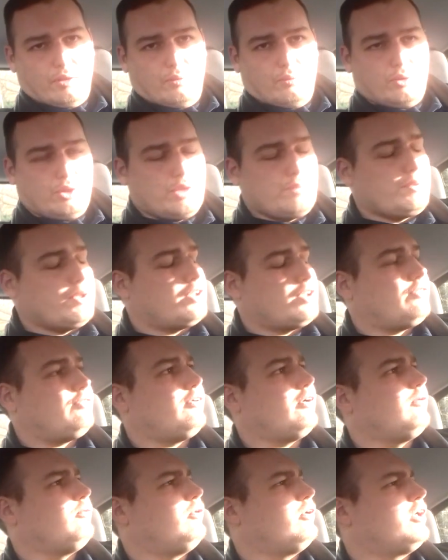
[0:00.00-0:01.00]
I won't
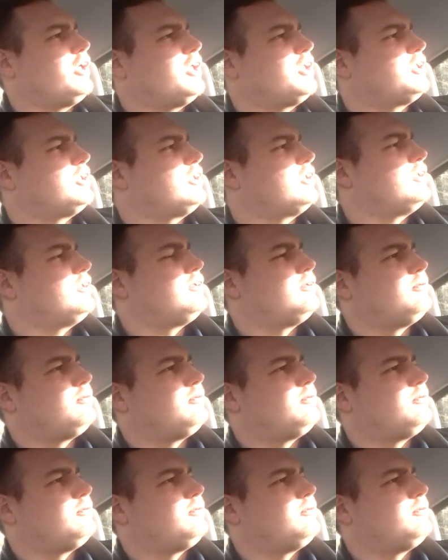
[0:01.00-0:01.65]
specify what actually.